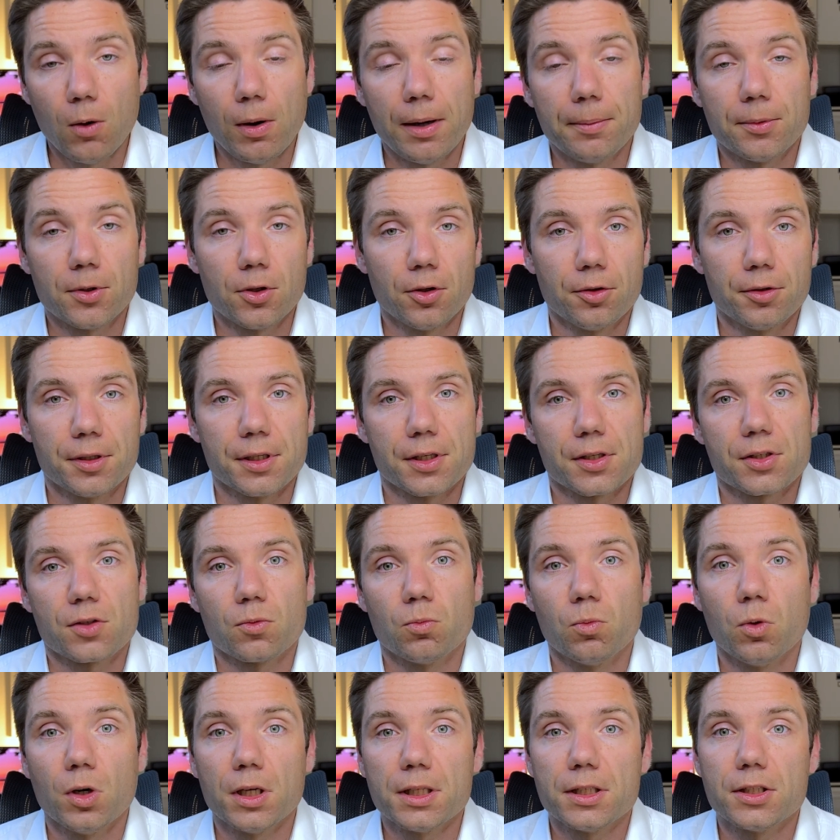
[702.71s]
I'm curious,
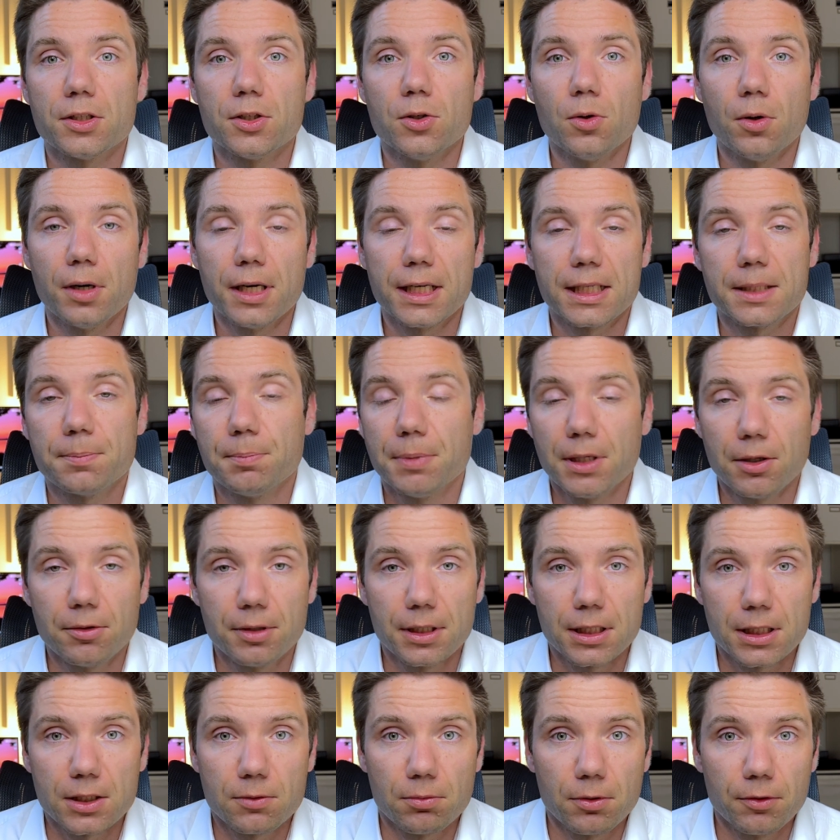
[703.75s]
what's your
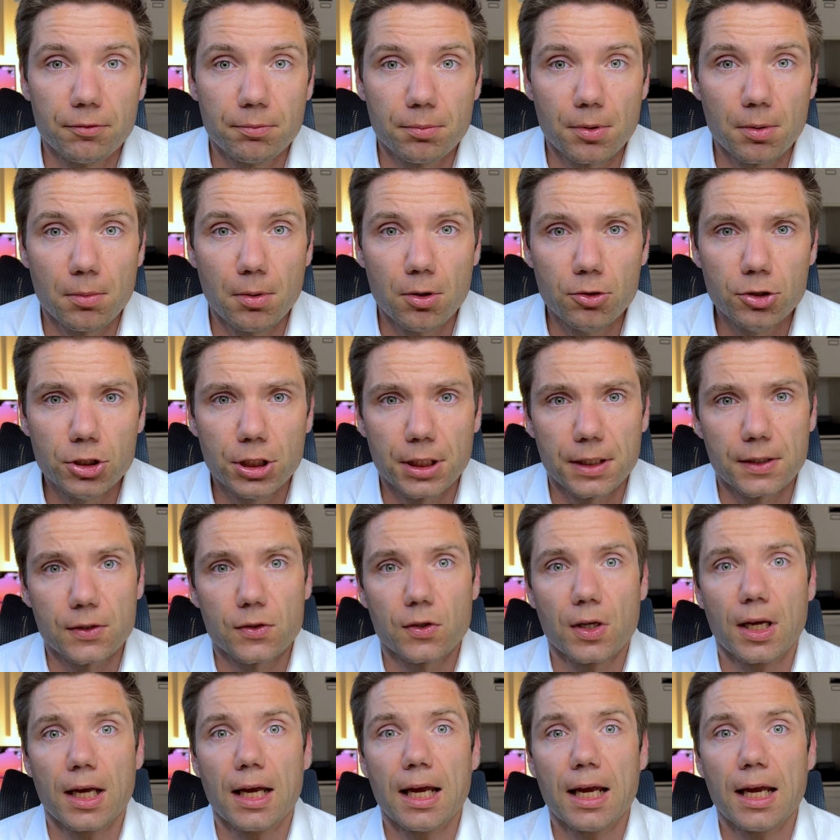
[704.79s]
experience with promotions?